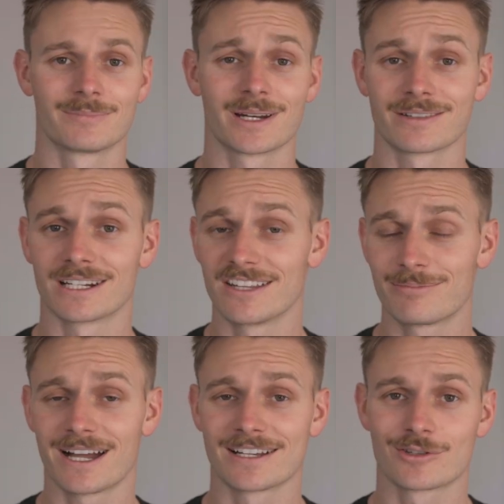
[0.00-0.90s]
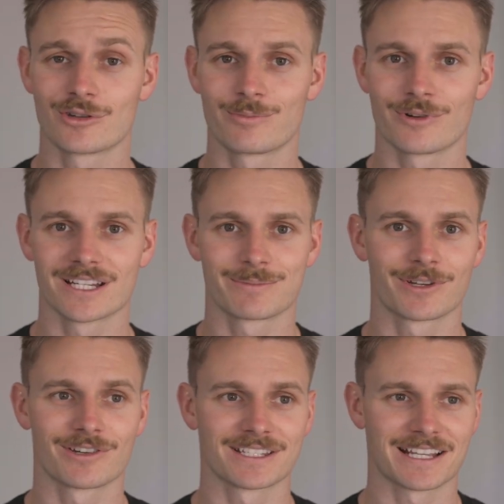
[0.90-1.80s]
but I'm going to leave behind 2 points
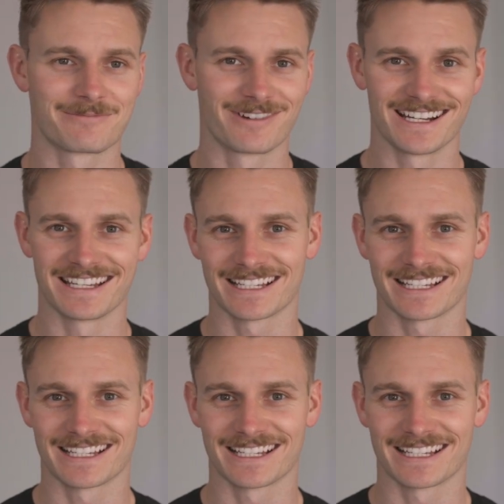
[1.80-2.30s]
because I'm really